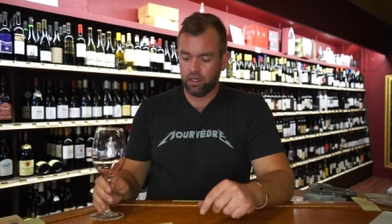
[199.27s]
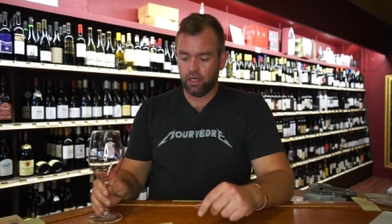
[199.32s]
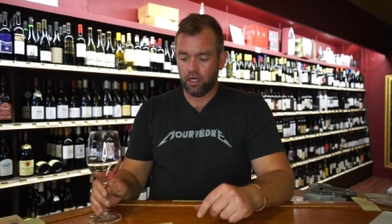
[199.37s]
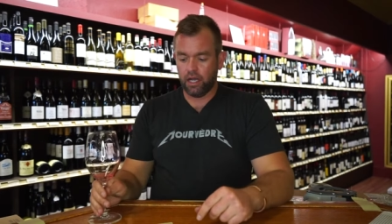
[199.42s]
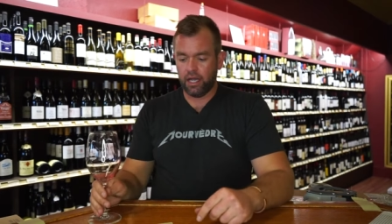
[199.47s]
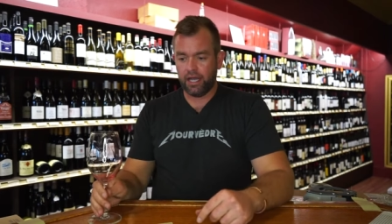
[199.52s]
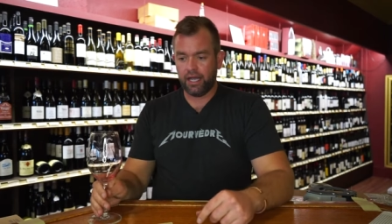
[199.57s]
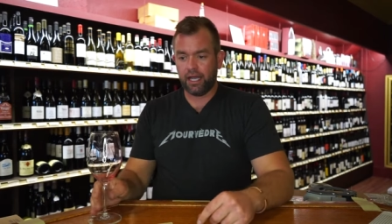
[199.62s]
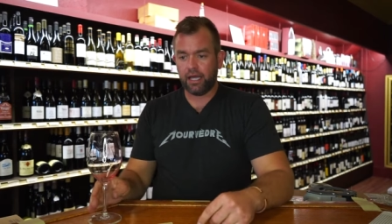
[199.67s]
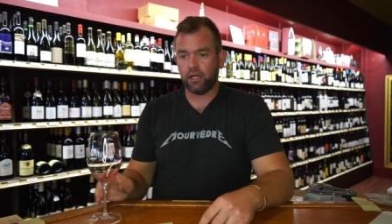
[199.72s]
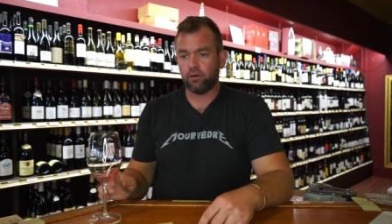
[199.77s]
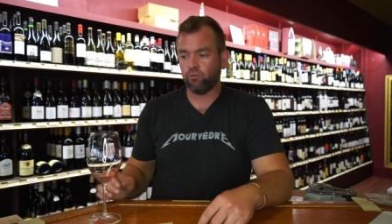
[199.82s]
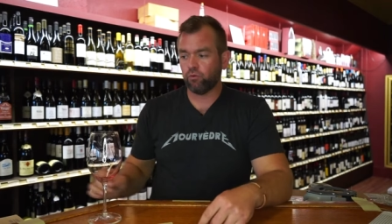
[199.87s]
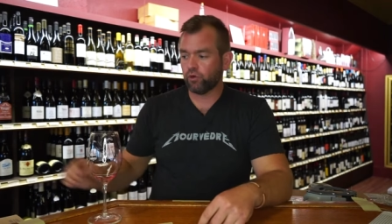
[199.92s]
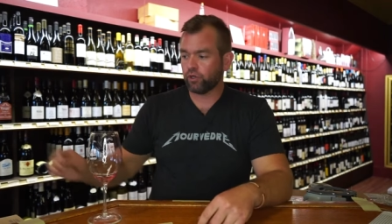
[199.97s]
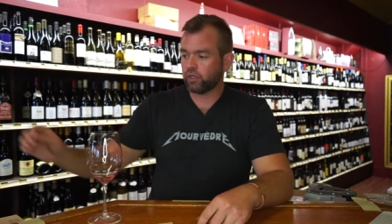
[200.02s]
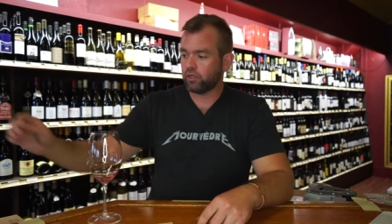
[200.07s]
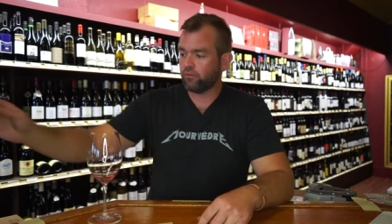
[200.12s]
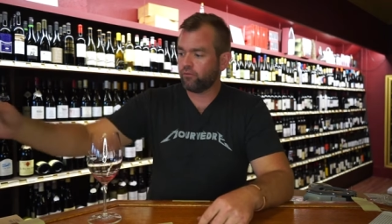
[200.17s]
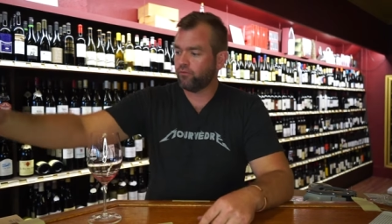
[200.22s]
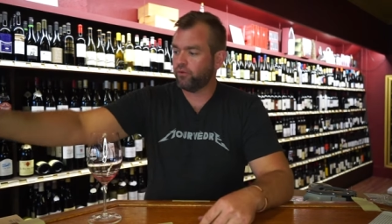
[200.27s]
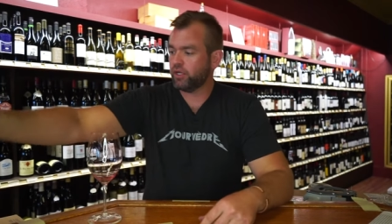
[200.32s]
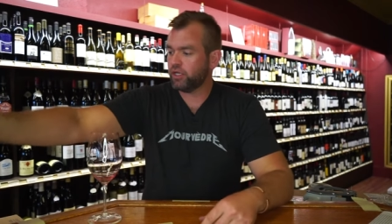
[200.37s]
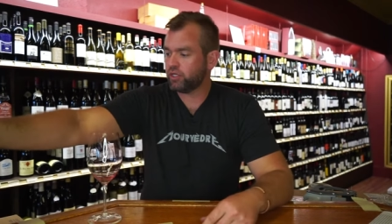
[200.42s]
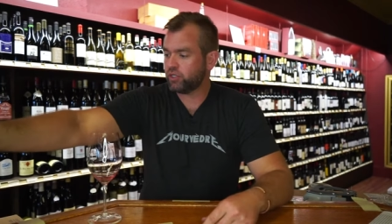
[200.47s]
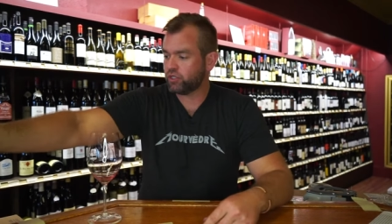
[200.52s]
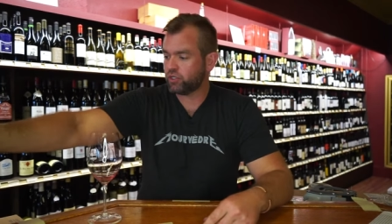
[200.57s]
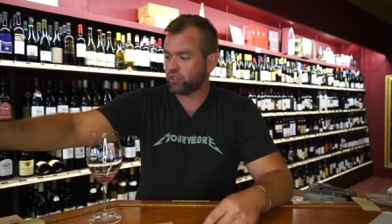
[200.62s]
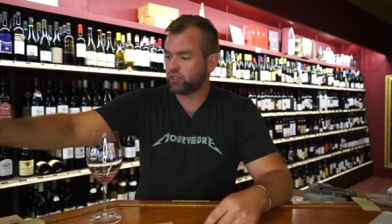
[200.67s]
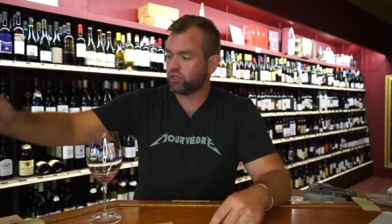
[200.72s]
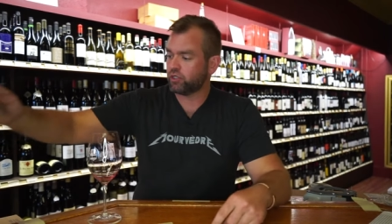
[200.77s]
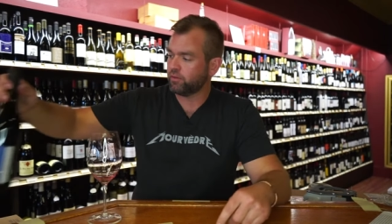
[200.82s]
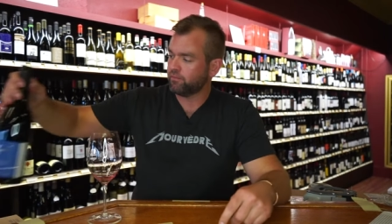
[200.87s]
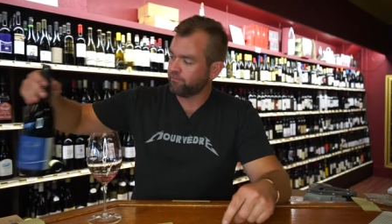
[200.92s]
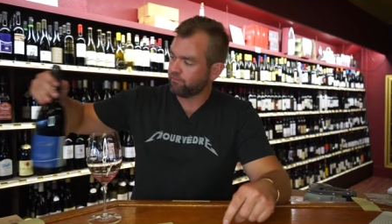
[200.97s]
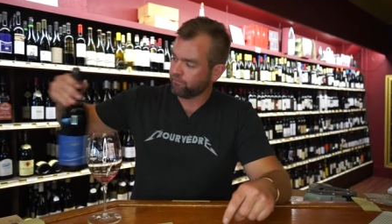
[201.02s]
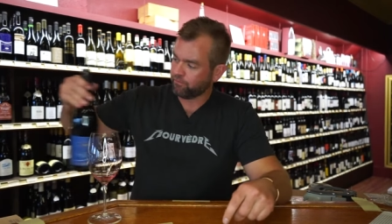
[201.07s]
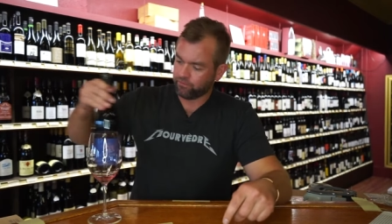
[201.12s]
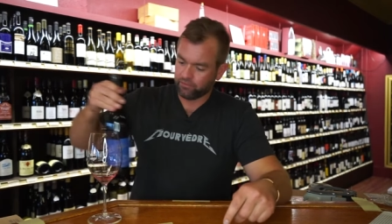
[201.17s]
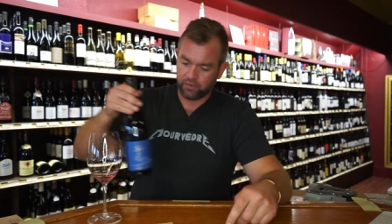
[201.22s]
And we're going to finish
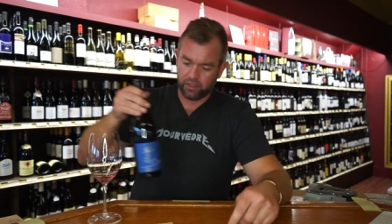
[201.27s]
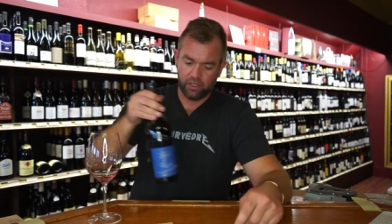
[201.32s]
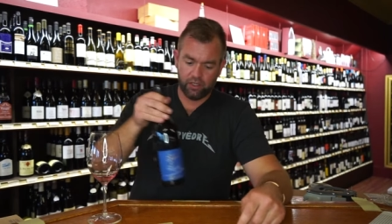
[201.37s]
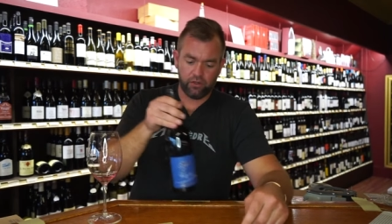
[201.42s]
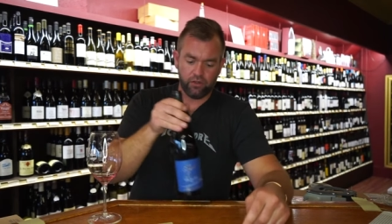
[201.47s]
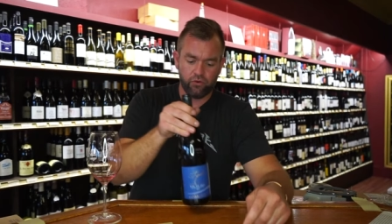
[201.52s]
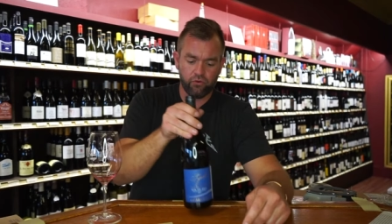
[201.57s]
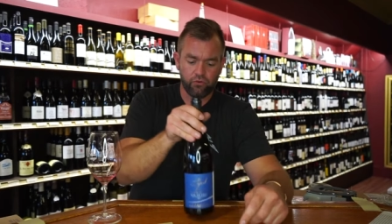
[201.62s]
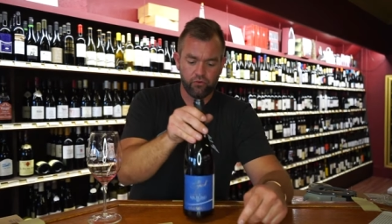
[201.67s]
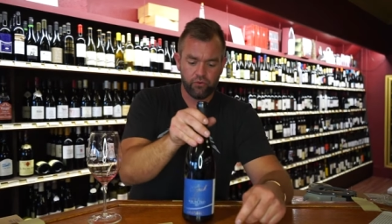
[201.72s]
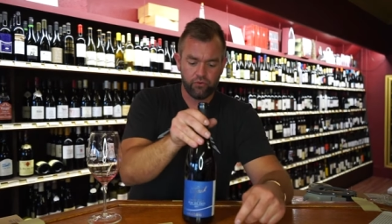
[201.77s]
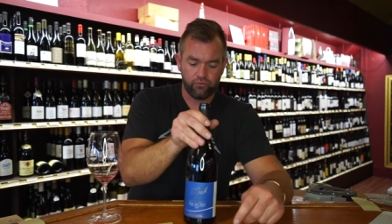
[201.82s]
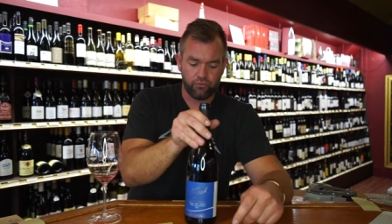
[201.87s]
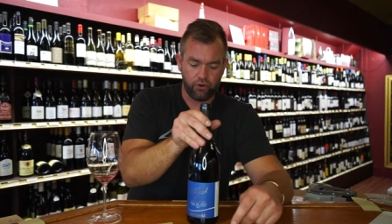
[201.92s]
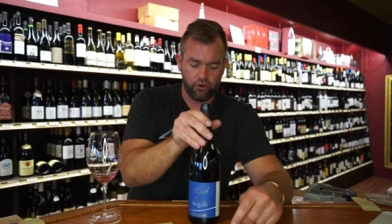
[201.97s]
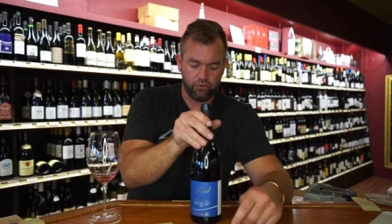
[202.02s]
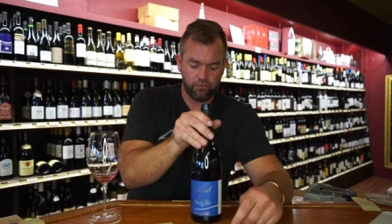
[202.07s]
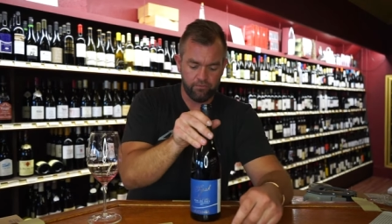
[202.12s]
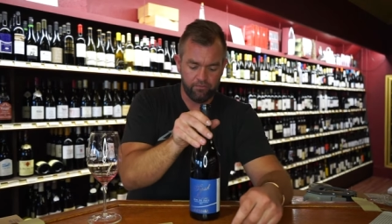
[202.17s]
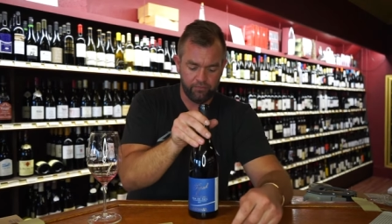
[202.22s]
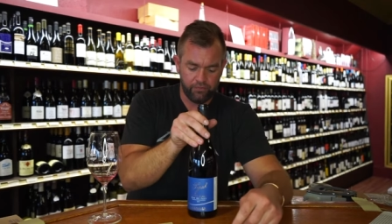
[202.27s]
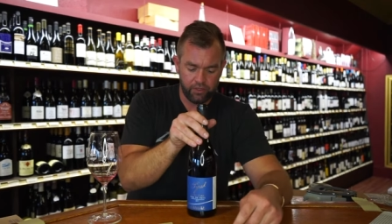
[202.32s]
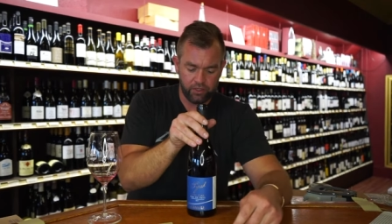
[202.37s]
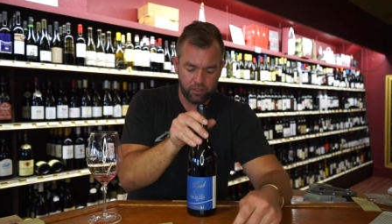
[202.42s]
in the northern Rhone.